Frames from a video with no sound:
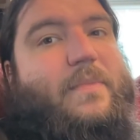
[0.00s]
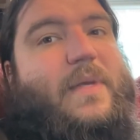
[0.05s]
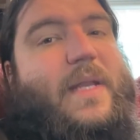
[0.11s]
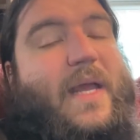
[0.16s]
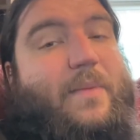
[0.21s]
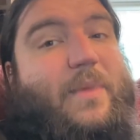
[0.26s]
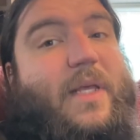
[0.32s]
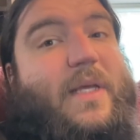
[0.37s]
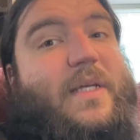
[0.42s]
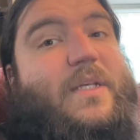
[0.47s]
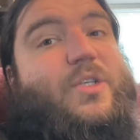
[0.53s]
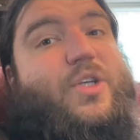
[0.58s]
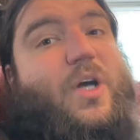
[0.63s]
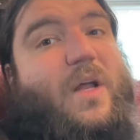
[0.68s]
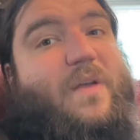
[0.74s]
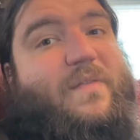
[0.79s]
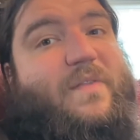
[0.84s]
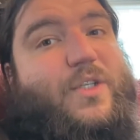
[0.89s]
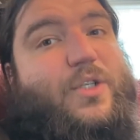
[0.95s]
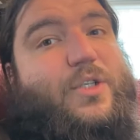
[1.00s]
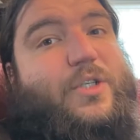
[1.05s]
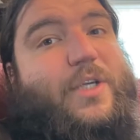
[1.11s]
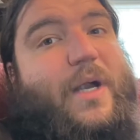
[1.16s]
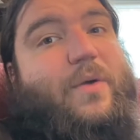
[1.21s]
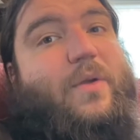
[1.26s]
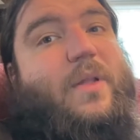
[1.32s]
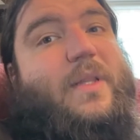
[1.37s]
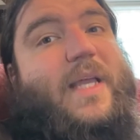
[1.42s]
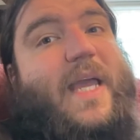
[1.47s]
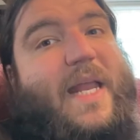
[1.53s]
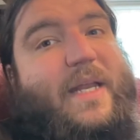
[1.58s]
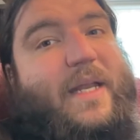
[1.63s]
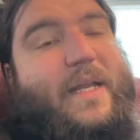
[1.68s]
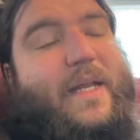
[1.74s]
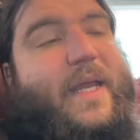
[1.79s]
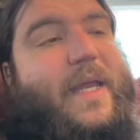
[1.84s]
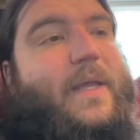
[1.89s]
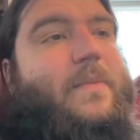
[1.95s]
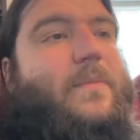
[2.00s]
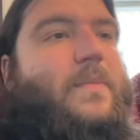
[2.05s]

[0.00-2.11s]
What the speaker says: namely John Fitzgerald Kennedy.